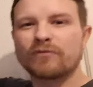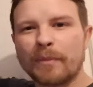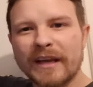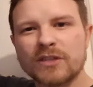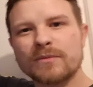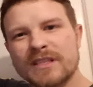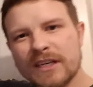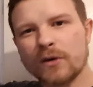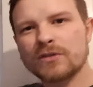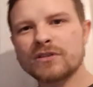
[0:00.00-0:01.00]
replace some
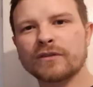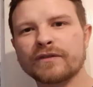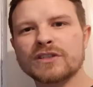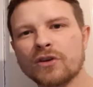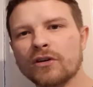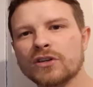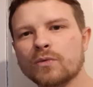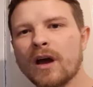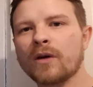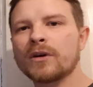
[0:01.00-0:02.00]
seals and stuff inside as
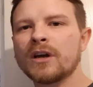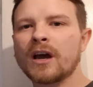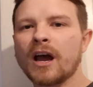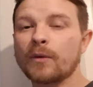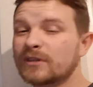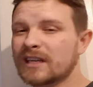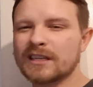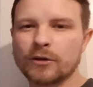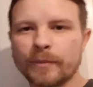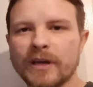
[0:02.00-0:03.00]
well, uh, which adds a
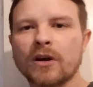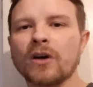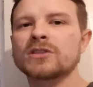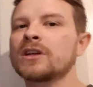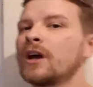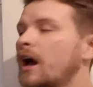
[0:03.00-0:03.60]
little bit of cost.